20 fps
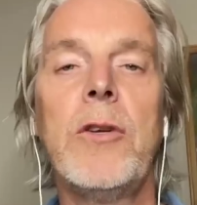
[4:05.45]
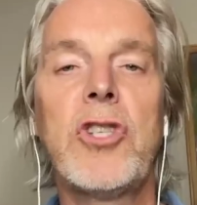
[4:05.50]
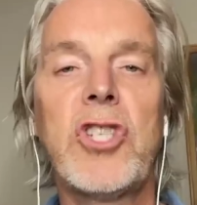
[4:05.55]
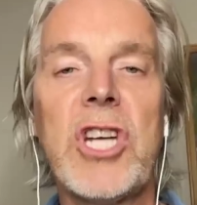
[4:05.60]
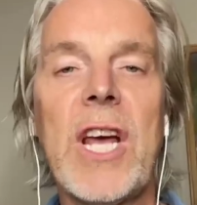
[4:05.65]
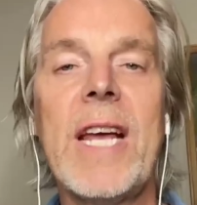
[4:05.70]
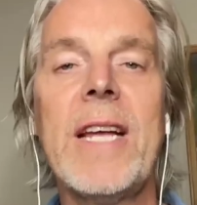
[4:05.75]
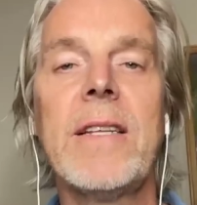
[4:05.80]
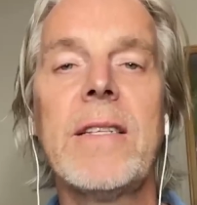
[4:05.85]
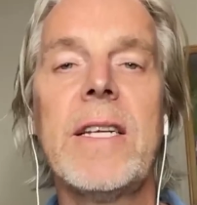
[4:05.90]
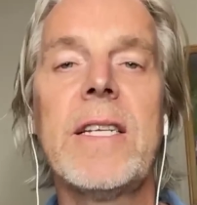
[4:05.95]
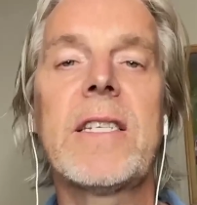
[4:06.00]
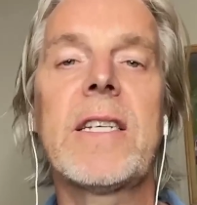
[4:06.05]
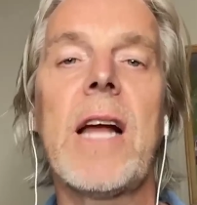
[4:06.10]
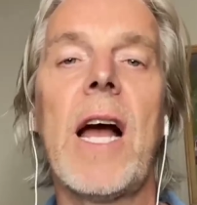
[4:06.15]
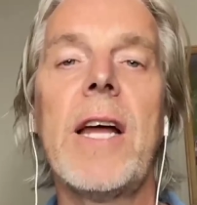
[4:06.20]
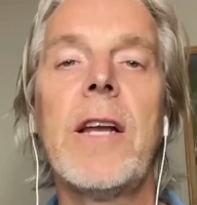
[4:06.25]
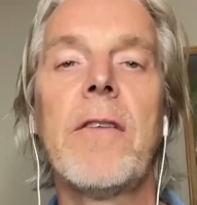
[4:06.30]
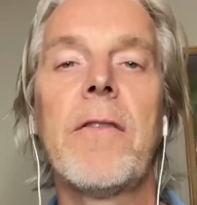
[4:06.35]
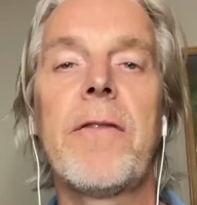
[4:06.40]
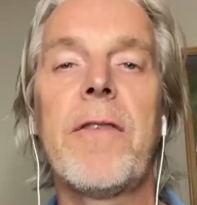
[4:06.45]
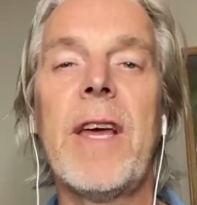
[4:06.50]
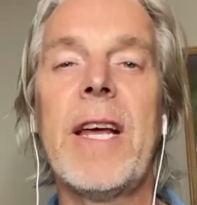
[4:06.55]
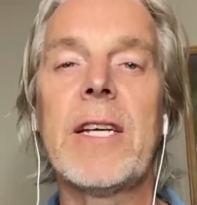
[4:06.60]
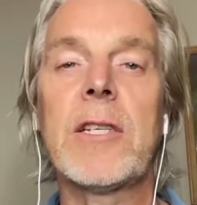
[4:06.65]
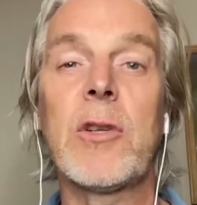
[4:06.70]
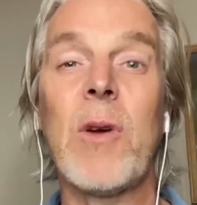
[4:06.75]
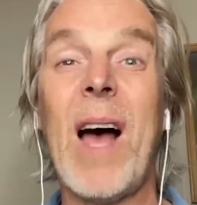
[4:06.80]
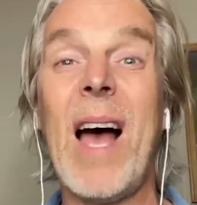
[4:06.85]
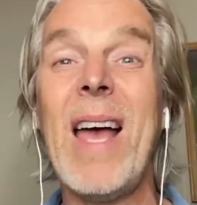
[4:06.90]
change this kind of thing.
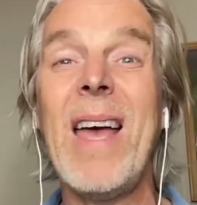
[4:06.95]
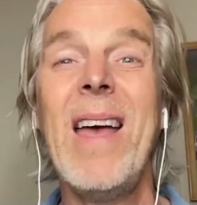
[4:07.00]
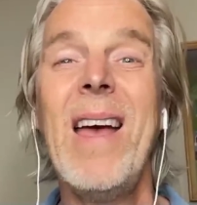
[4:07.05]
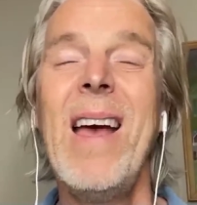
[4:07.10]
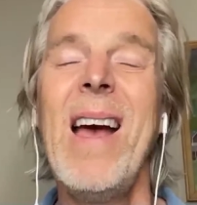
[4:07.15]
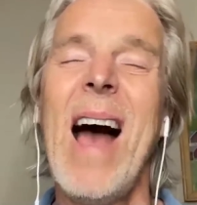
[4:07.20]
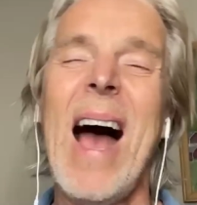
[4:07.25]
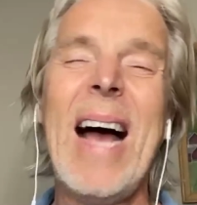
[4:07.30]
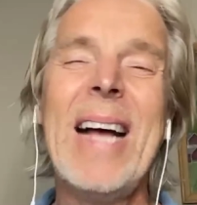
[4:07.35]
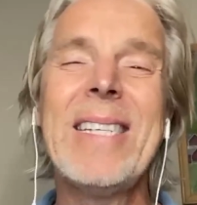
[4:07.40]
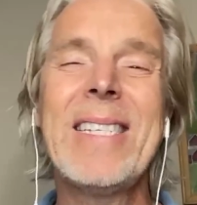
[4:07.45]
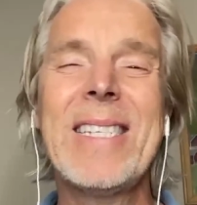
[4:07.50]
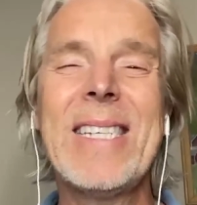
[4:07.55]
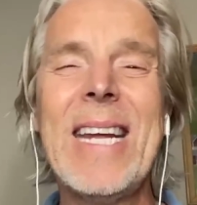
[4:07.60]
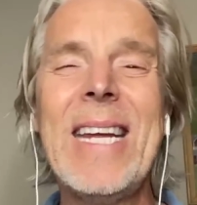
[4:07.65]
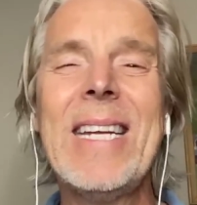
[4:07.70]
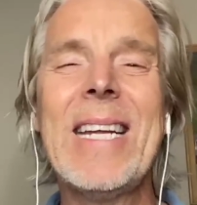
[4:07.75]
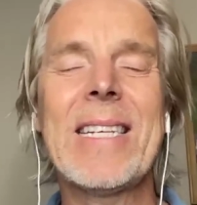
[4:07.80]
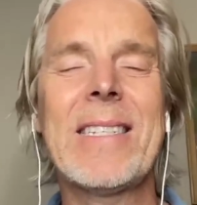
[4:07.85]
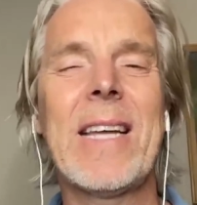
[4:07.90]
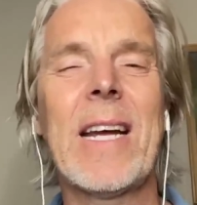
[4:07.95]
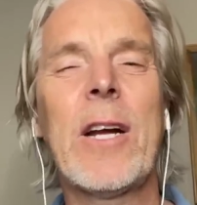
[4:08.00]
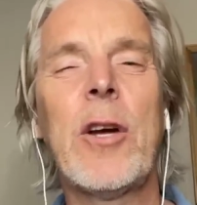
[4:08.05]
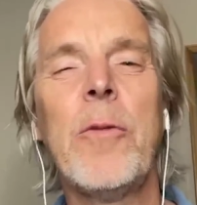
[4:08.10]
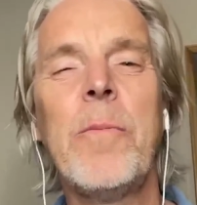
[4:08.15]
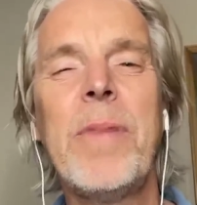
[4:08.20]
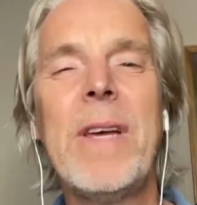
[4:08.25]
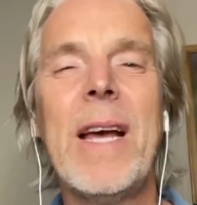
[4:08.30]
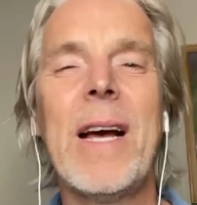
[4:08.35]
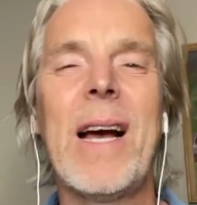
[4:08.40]
So I see that there
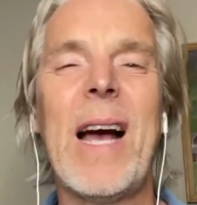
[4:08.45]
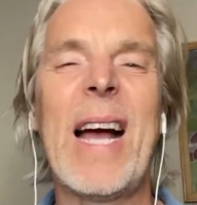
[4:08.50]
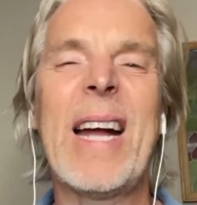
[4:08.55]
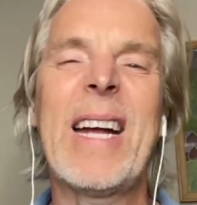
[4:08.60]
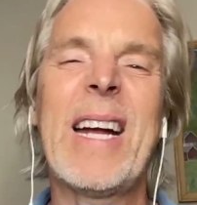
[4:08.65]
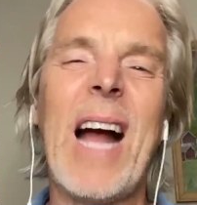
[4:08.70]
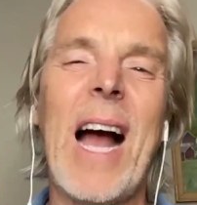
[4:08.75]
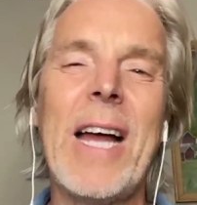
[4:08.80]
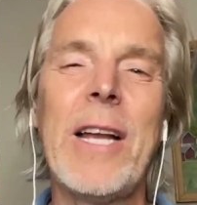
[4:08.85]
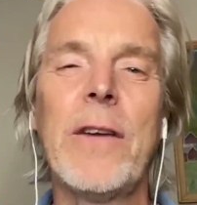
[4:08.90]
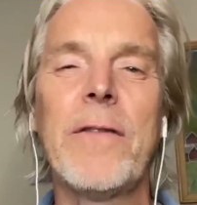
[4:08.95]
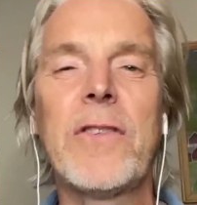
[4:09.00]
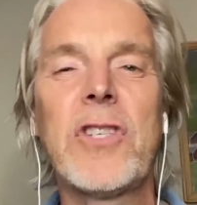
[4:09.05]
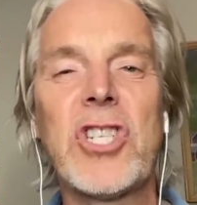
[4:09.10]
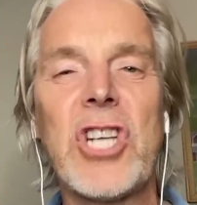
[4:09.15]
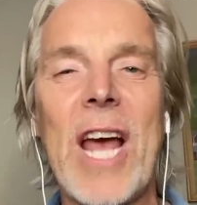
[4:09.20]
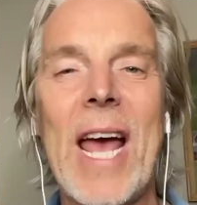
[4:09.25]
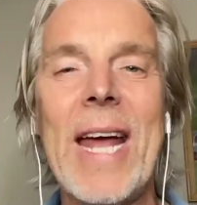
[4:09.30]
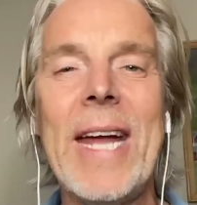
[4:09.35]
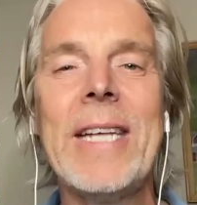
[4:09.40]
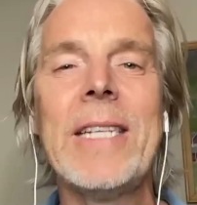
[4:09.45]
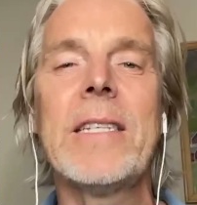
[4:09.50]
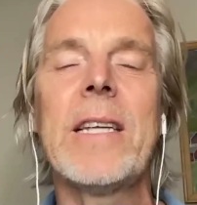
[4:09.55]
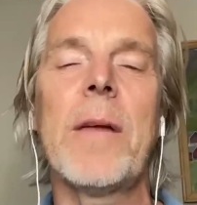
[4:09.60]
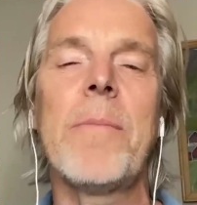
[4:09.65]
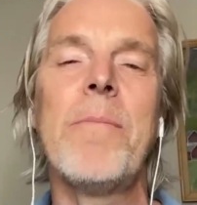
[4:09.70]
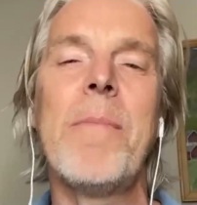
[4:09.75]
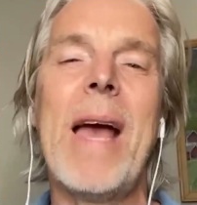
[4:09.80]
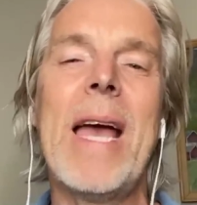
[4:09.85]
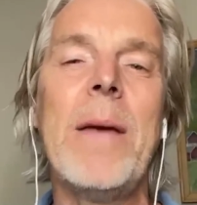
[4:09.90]
could be a kind of change
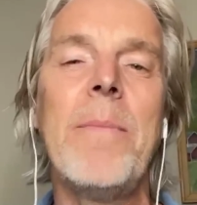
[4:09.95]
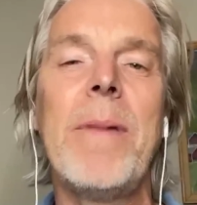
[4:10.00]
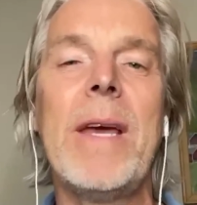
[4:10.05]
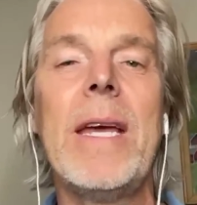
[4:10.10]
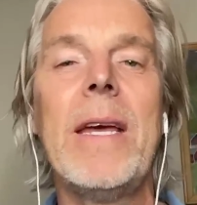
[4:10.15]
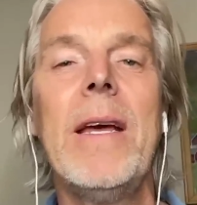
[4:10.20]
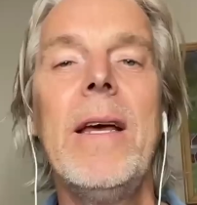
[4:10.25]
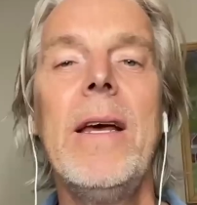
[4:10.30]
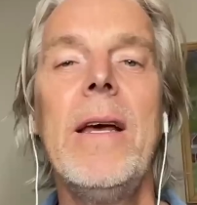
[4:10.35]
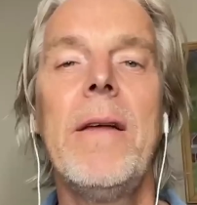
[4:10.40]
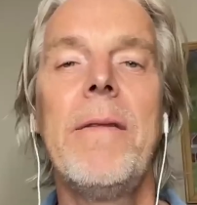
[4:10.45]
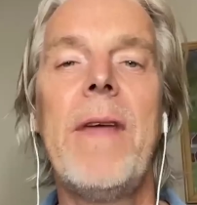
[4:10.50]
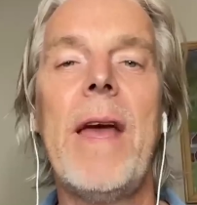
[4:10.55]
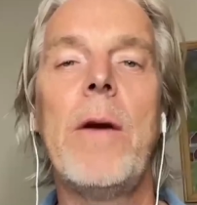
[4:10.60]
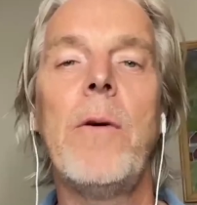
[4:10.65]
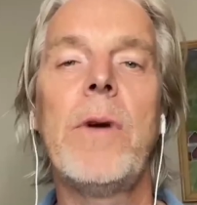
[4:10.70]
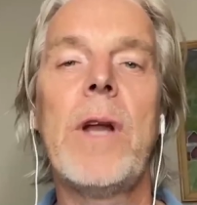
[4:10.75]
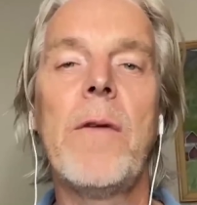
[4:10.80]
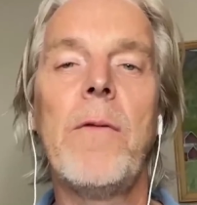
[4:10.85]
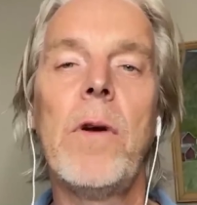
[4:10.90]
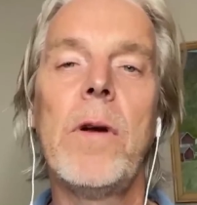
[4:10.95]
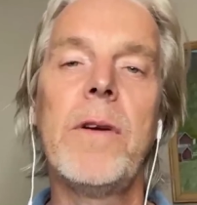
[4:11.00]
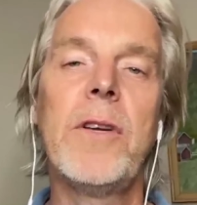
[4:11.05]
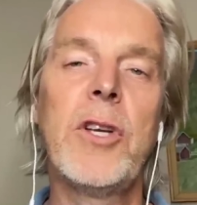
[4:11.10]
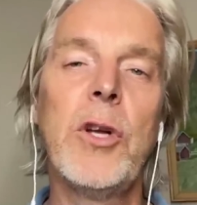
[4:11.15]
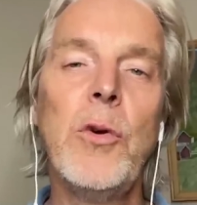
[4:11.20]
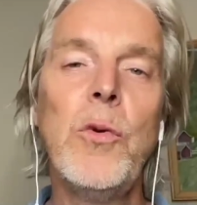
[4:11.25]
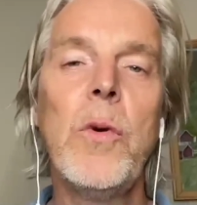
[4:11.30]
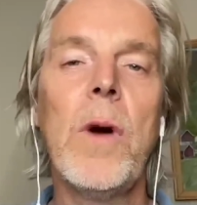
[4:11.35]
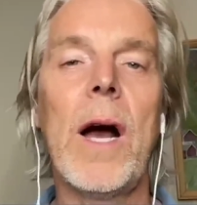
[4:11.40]
that maybe they will
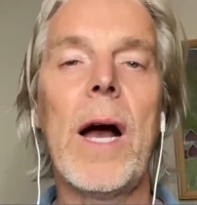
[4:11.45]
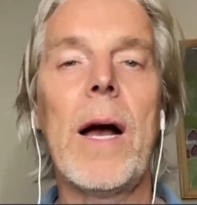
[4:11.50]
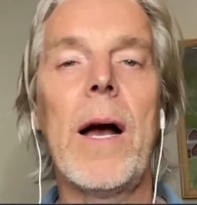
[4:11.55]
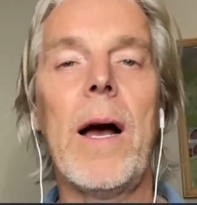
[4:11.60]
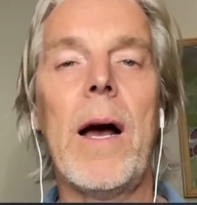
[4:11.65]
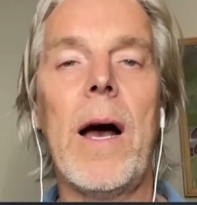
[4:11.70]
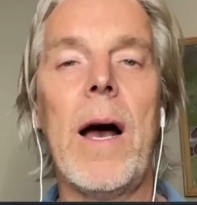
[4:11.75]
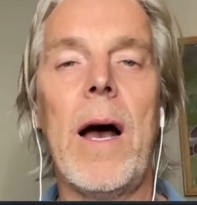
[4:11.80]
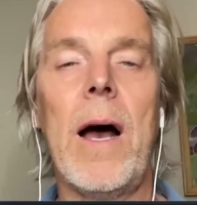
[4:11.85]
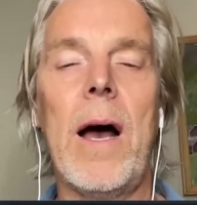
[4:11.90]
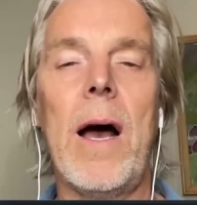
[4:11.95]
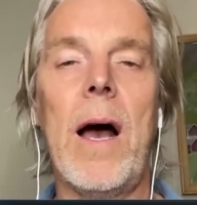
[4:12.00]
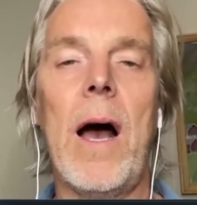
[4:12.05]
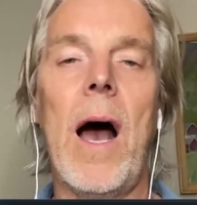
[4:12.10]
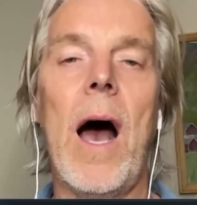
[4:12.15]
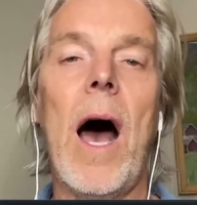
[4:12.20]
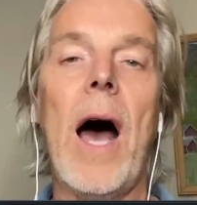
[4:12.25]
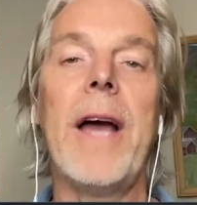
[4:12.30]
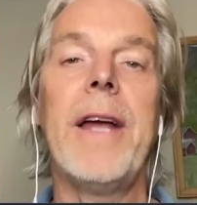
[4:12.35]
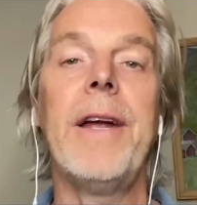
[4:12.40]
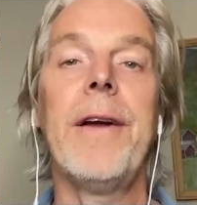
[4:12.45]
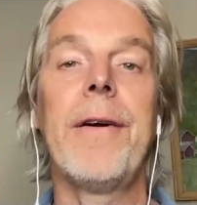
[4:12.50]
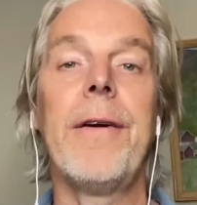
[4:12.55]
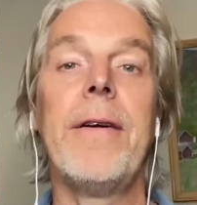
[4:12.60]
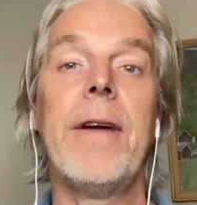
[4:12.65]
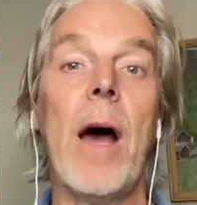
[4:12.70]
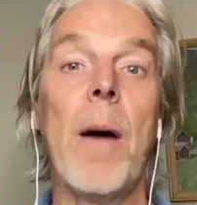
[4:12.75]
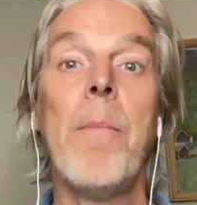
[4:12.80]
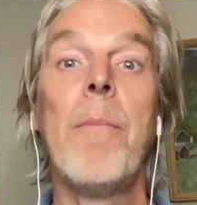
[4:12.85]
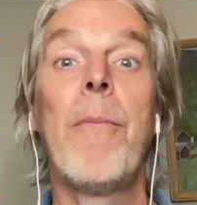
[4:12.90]
do a higher
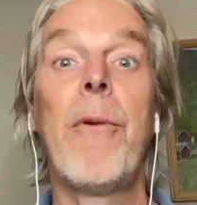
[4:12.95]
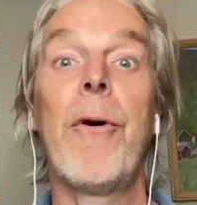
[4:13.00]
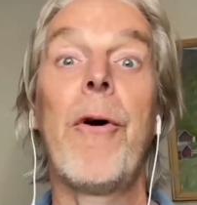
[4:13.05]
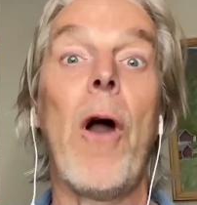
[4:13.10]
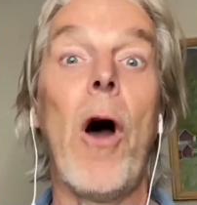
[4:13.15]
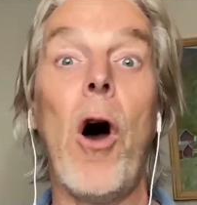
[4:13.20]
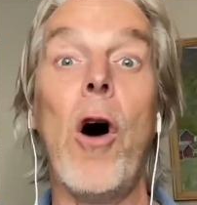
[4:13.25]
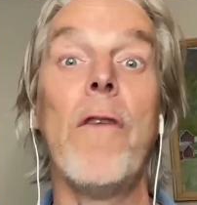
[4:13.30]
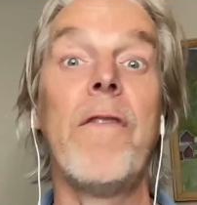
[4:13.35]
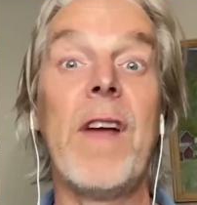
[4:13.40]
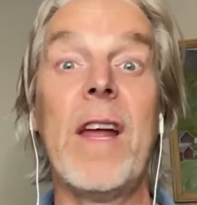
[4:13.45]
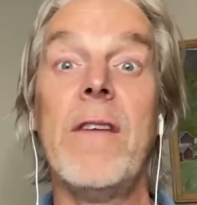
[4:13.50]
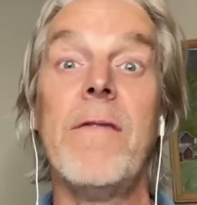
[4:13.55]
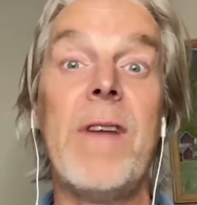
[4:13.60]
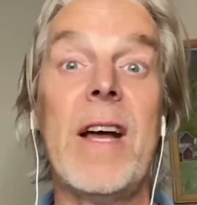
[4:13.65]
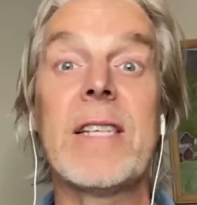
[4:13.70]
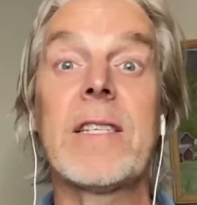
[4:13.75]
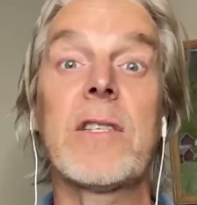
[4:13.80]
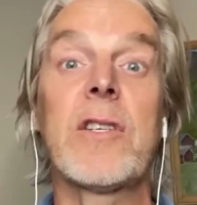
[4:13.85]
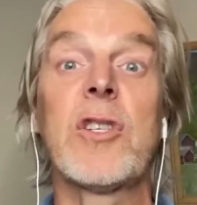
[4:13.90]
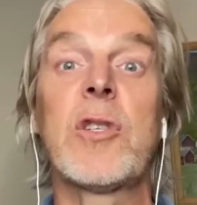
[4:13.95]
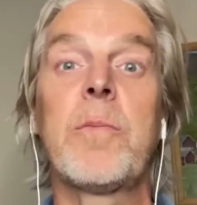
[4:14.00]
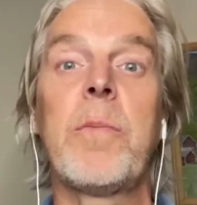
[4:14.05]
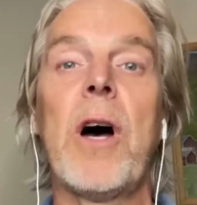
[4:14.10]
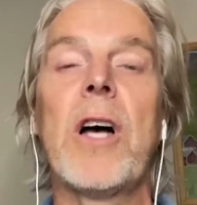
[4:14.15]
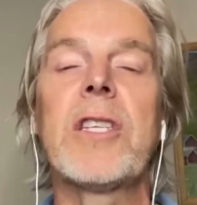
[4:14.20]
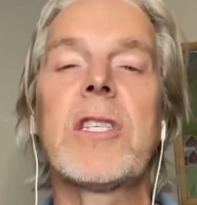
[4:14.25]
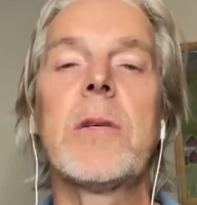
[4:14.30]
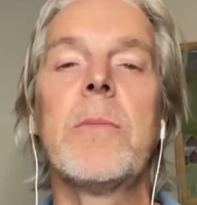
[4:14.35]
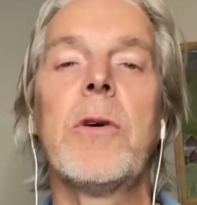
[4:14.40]
number of investors
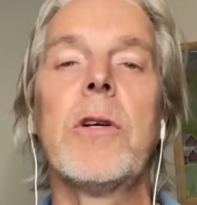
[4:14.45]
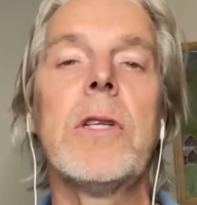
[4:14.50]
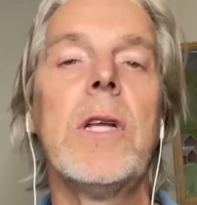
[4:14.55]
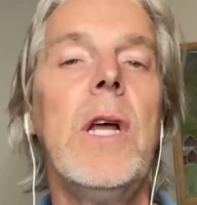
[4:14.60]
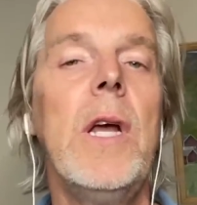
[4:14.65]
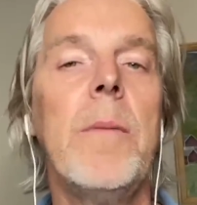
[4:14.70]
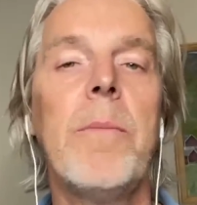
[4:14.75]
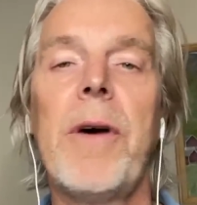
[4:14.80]
possible.